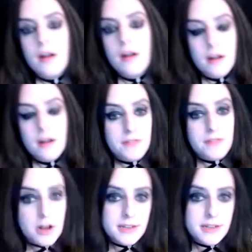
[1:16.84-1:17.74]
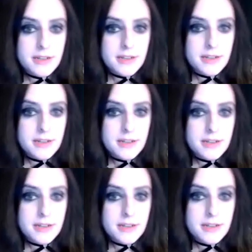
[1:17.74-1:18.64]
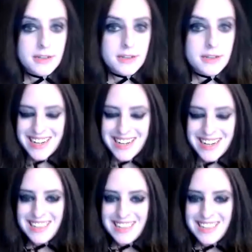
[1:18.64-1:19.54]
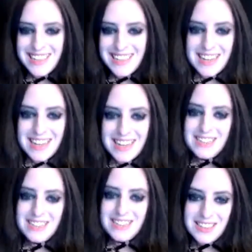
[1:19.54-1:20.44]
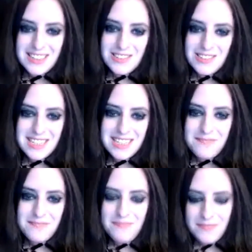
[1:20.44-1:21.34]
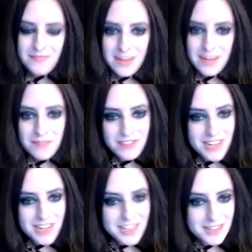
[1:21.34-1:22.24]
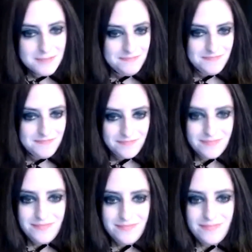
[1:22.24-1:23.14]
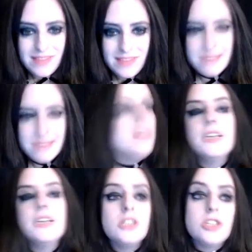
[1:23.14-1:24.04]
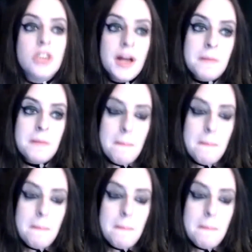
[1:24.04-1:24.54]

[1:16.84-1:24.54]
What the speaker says: of Cards Against Humanity cards that I just used in my video that I just shot.